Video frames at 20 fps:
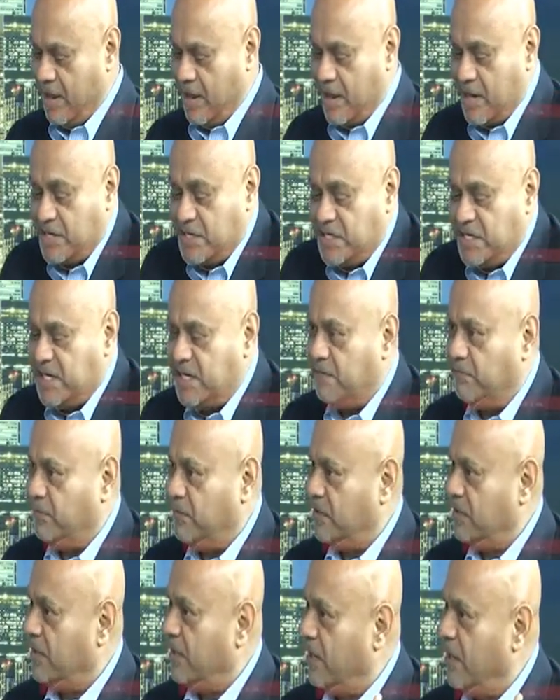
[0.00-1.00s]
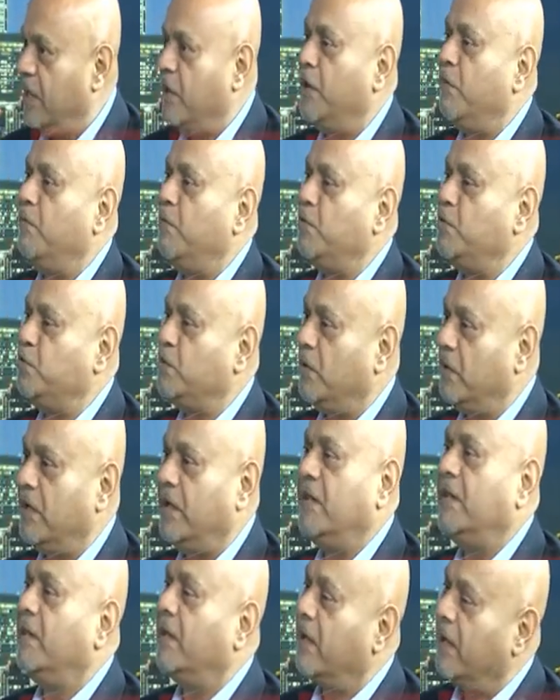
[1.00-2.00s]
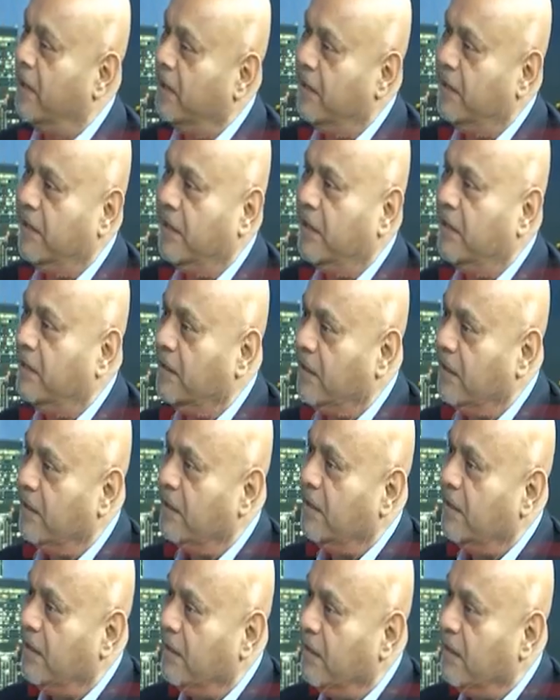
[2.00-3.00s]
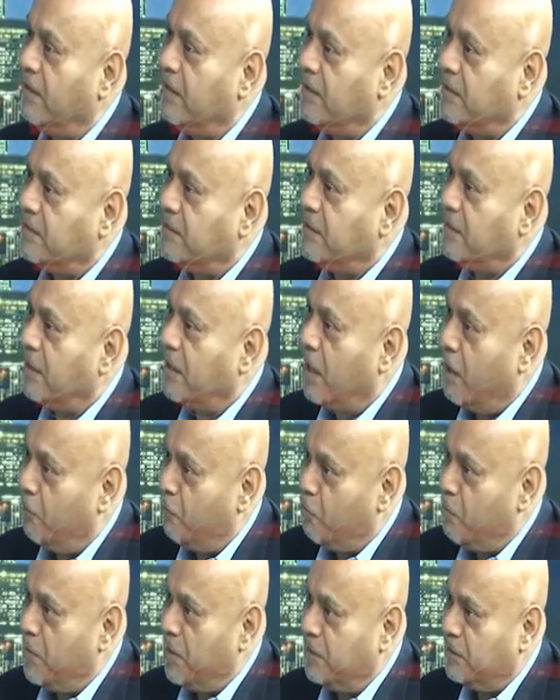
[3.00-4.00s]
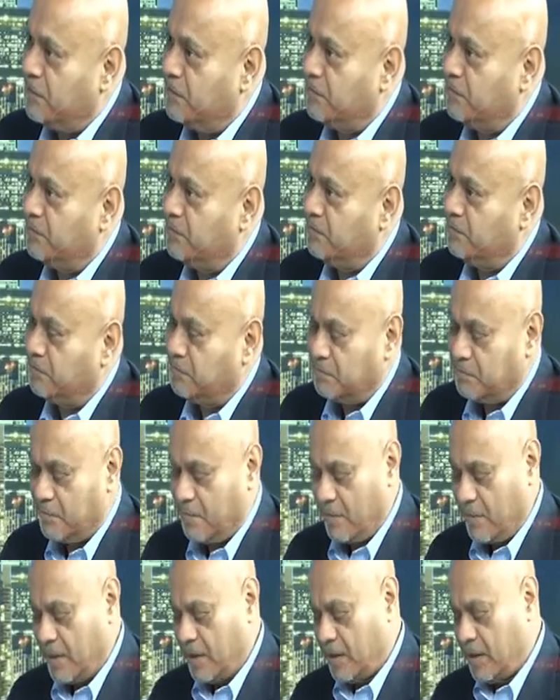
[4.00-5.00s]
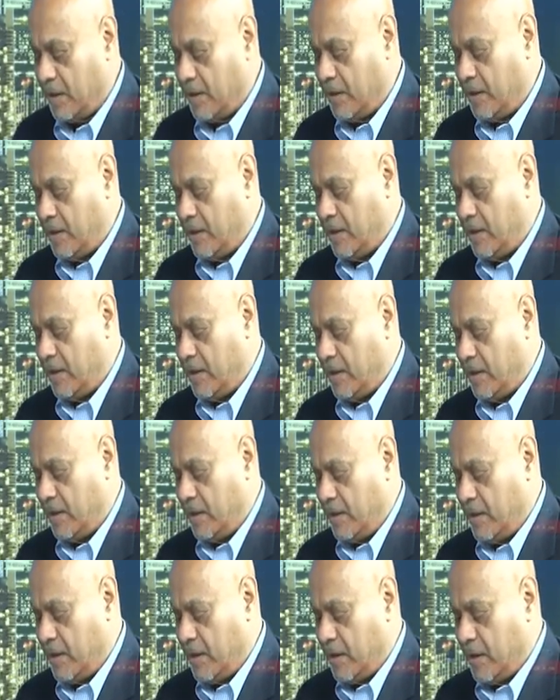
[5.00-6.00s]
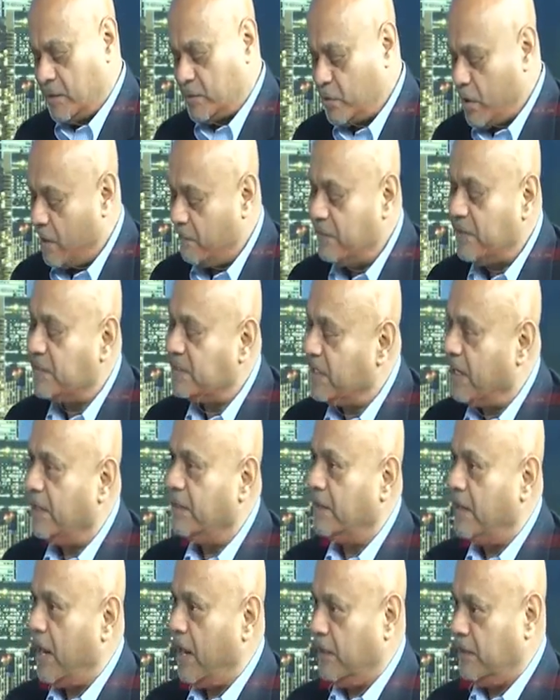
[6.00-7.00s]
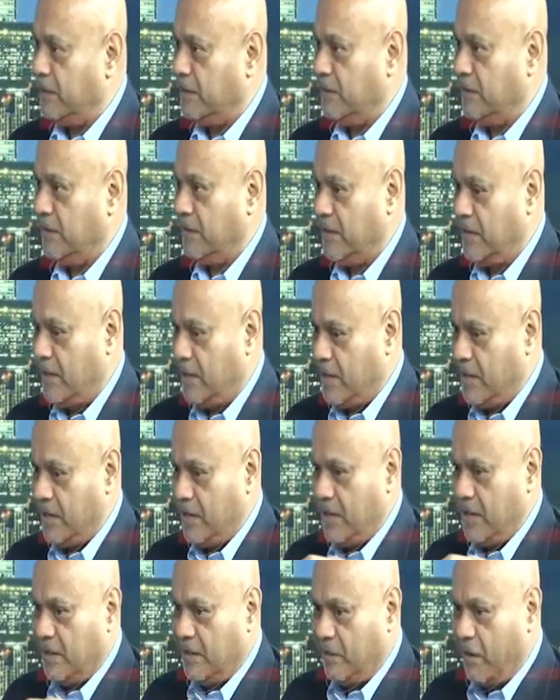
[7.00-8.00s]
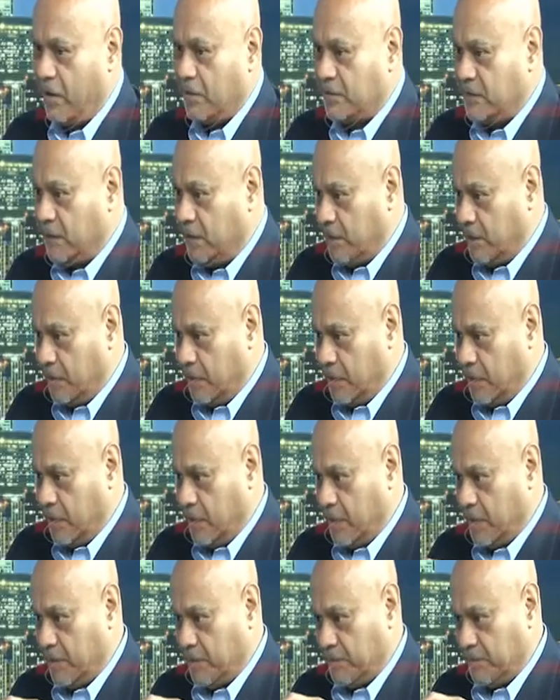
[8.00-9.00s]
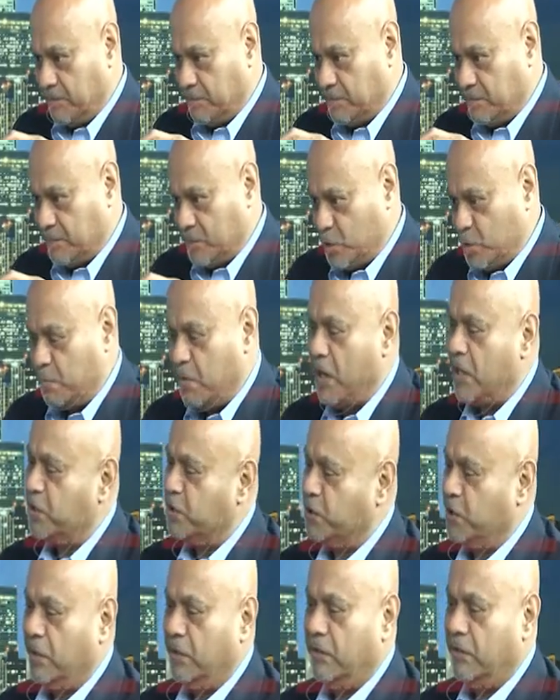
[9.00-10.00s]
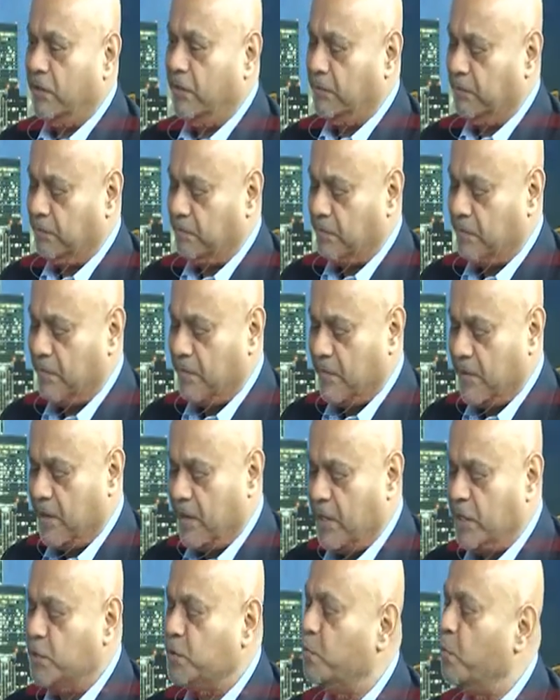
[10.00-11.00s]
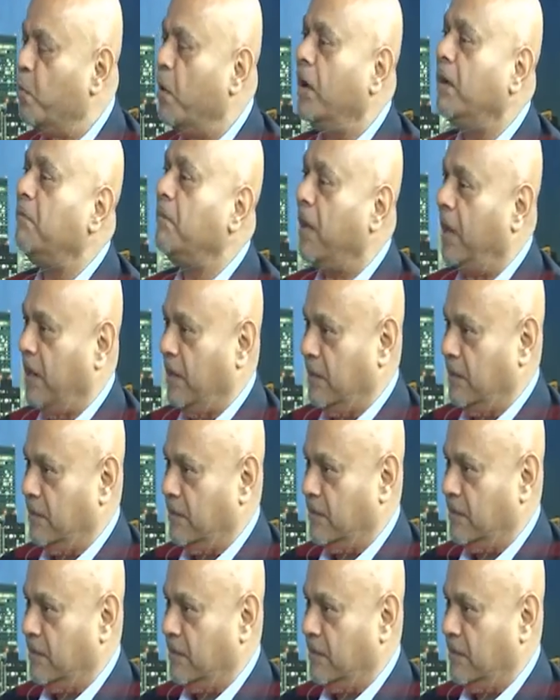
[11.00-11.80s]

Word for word: achieved individual in the Canadian government. Right. So having said that, Dr. Subhash Chandra is one man